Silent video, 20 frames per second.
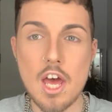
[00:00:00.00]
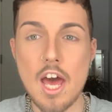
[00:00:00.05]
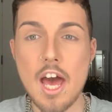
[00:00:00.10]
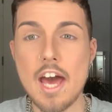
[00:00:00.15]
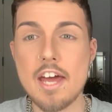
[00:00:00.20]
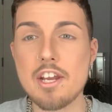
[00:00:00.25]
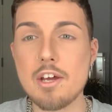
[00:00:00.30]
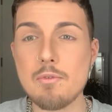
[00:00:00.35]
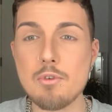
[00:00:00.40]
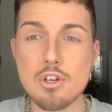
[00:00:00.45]

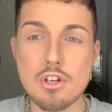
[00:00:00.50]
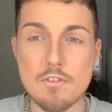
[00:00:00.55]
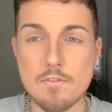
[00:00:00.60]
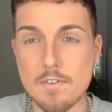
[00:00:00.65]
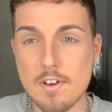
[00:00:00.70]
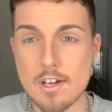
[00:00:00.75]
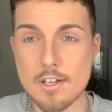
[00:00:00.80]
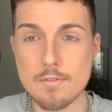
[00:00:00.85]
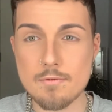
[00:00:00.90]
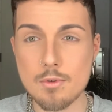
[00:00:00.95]
And I'm going to
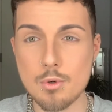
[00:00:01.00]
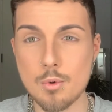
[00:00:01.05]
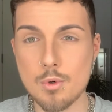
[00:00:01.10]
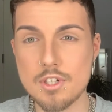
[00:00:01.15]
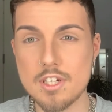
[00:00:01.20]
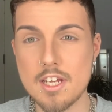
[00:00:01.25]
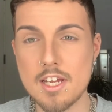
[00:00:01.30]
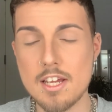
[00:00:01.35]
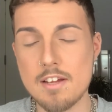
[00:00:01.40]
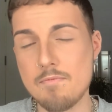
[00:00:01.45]
fast forward
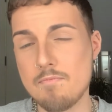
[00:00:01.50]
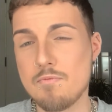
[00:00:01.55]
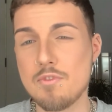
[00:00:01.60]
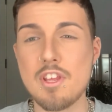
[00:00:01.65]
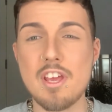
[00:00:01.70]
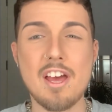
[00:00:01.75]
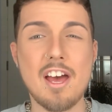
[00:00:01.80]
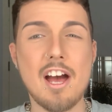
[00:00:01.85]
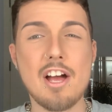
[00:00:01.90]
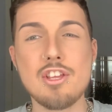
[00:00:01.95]
it,
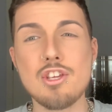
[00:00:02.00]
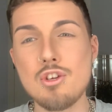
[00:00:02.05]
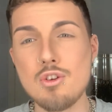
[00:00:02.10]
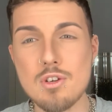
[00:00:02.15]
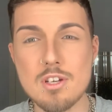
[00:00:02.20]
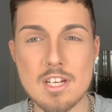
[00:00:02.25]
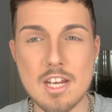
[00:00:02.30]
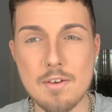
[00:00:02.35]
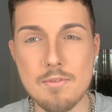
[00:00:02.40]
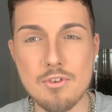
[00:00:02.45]
and you
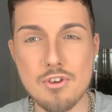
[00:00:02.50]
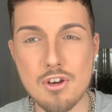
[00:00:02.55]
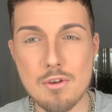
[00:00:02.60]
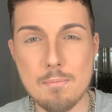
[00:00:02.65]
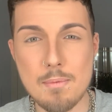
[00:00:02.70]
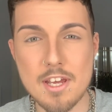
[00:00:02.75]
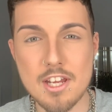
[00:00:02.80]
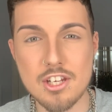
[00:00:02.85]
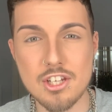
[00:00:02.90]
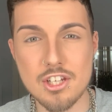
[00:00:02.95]
can have your
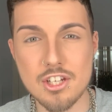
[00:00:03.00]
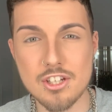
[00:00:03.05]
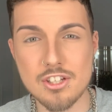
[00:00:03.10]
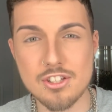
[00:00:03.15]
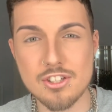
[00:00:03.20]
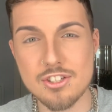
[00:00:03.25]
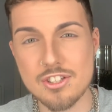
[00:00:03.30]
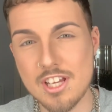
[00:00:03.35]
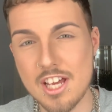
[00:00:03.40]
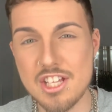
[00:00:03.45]

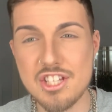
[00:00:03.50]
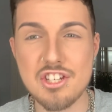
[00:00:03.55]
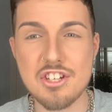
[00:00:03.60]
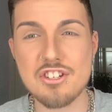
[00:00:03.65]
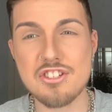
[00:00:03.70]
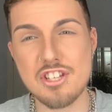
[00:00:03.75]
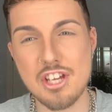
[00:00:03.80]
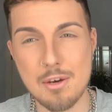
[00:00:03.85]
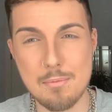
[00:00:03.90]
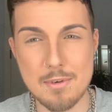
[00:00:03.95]
opinions, and you
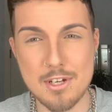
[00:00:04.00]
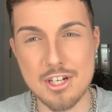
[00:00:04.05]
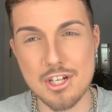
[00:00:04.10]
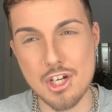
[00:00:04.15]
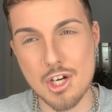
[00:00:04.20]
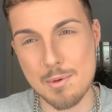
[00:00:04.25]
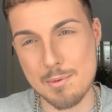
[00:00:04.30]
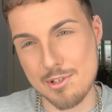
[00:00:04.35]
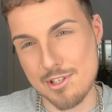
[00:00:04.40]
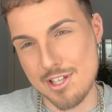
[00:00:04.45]
can tell me in the
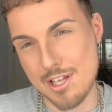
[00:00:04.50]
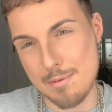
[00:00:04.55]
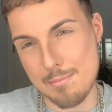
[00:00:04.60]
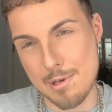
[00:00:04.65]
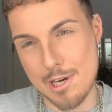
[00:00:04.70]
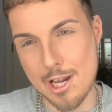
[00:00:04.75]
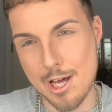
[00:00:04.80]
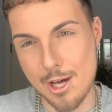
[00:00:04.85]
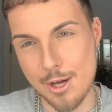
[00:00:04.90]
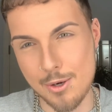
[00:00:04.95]
comments down
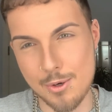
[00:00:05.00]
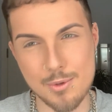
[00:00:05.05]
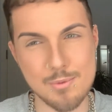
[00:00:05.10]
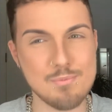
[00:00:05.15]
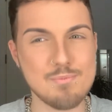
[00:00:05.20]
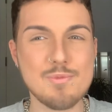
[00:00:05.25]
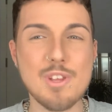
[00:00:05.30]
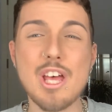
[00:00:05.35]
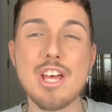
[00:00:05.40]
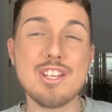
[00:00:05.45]
below.
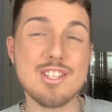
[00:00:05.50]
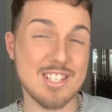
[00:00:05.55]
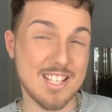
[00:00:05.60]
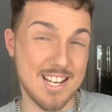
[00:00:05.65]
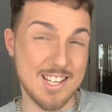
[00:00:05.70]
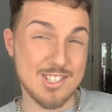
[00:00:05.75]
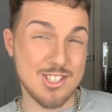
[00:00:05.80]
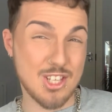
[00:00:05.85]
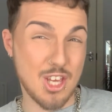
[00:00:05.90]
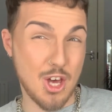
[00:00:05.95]
So
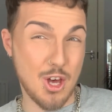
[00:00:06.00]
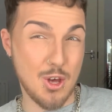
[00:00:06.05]
let's go.